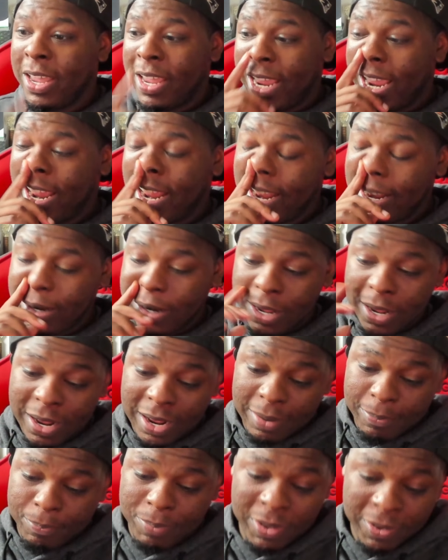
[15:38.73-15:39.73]
And
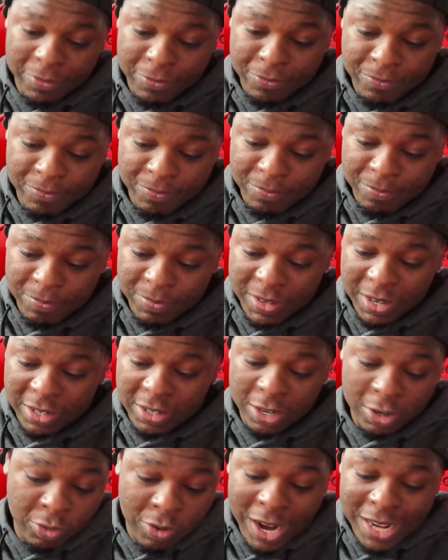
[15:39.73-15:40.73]

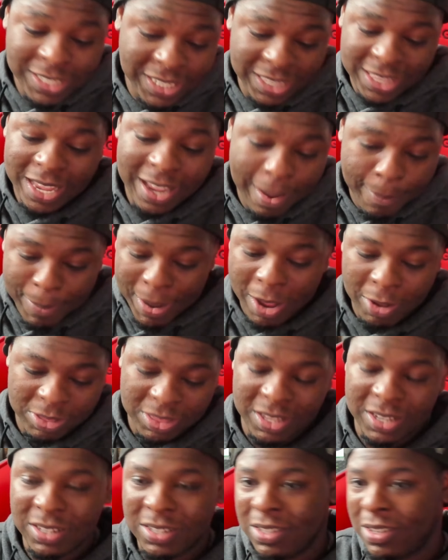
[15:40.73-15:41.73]
the crazy thing about
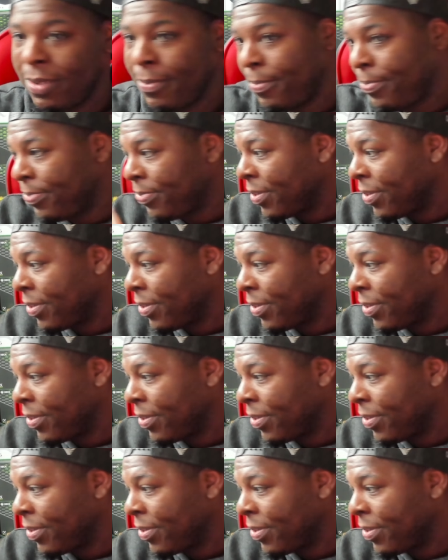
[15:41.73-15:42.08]
this,